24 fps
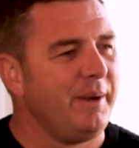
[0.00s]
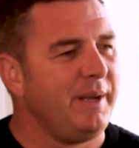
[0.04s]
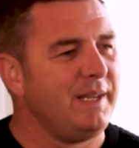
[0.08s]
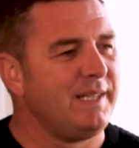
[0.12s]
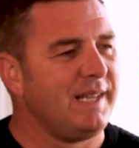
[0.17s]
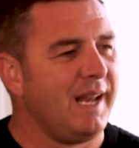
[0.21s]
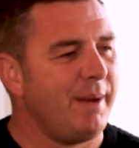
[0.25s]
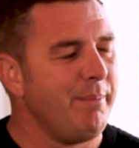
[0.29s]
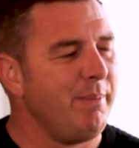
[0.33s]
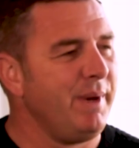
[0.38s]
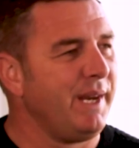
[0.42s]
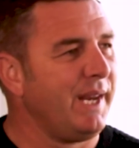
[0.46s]

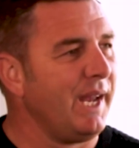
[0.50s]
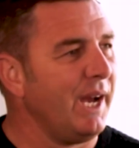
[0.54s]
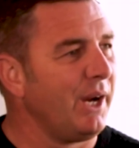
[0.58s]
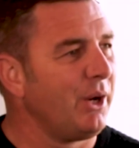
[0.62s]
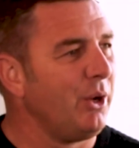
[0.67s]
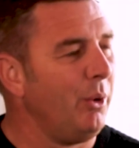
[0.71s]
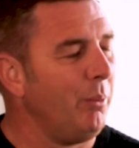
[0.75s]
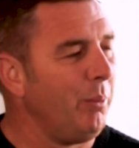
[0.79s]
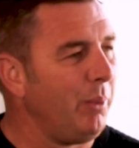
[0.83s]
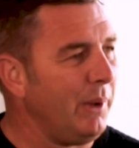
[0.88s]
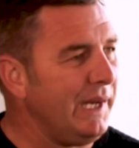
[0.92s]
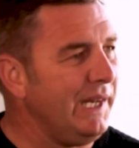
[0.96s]
let me get
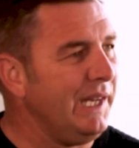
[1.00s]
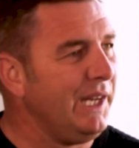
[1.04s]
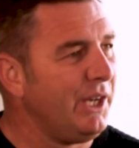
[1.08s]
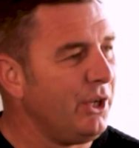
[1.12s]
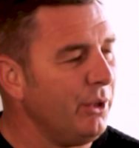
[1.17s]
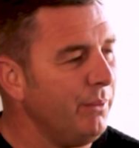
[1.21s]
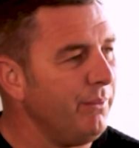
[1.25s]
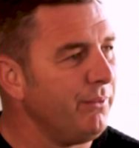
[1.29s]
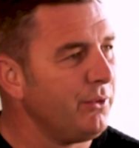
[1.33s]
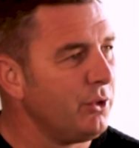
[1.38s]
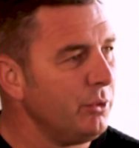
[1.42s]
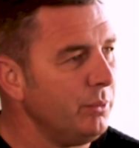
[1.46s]
completely
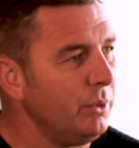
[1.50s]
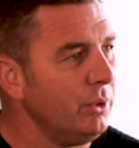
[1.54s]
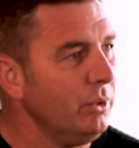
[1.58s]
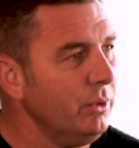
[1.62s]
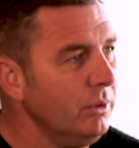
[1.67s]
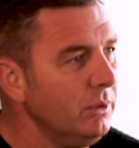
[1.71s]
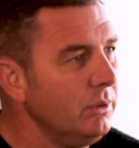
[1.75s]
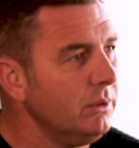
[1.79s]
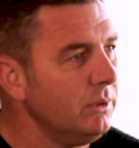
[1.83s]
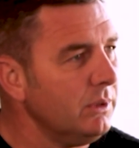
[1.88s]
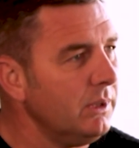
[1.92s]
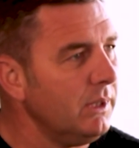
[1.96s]

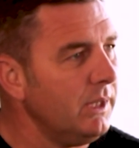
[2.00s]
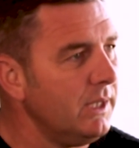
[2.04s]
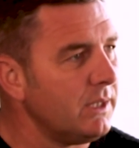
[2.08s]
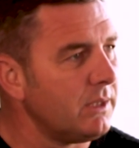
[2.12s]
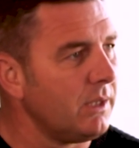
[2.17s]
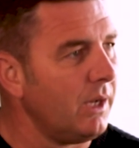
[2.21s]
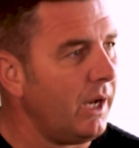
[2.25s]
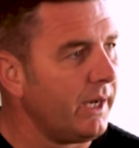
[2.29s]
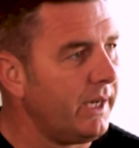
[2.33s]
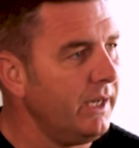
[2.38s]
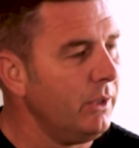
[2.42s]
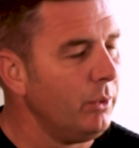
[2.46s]
comfortable.
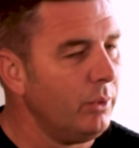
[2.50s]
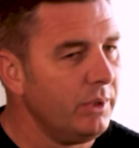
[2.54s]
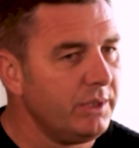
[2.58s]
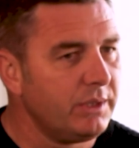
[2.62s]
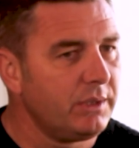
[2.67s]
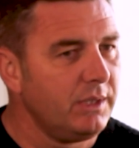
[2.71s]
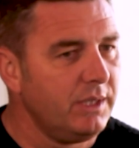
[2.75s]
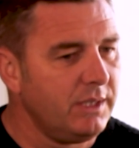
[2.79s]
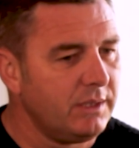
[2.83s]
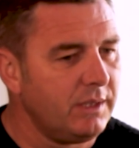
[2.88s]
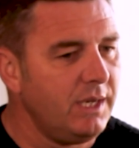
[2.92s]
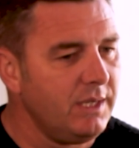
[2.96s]
It's like
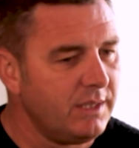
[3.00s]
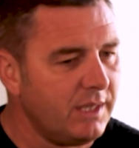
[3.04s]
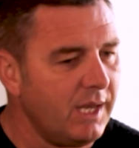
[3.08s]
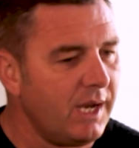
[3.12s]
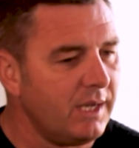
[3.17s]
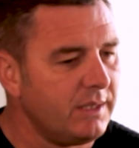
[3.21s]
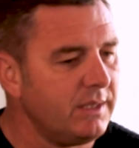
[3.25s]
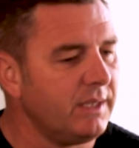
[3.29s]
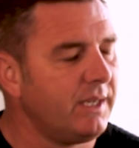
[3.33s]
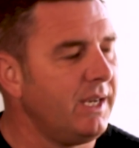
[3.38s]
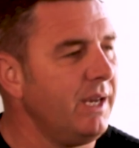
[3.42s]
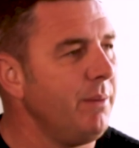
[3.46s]
he's
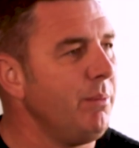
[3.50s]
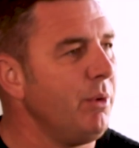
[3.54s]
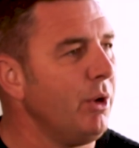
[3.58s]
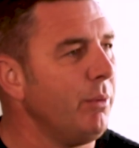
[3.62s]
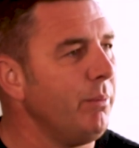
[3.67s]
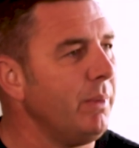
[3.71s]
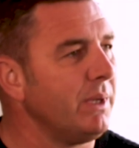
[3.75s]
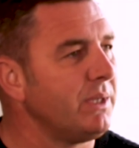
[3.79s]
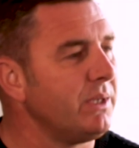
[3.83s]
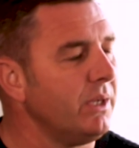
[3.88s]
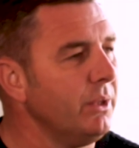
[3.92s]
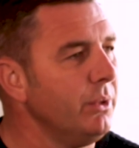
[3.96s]
there to keep me on
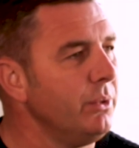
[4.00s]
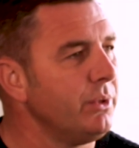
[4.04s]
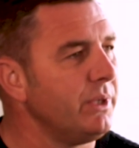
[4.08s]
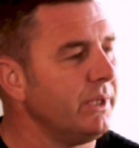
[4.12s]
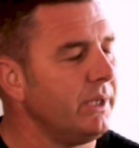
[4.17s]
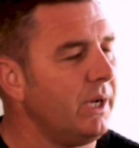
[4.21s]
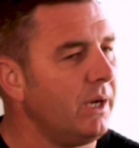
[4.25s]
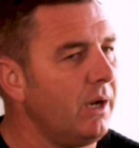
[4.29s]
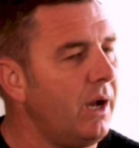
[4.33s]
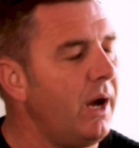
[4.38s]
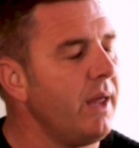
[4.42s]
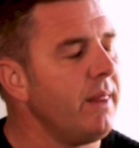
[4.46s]
my toes,
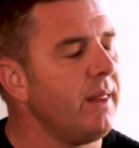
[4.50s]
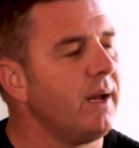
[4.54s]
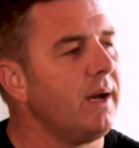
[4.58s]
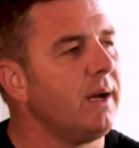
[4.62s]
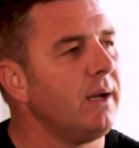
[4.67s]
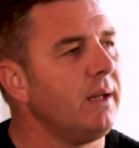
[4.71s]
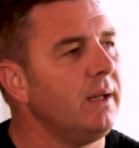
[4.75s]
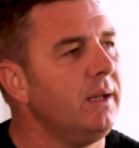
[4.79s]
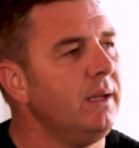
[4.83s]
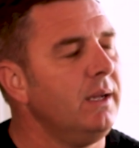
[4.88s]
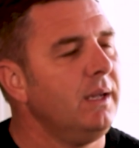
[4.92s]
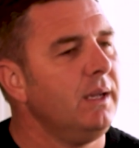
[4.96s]
and I like
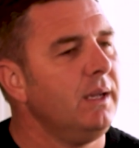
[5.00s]
that.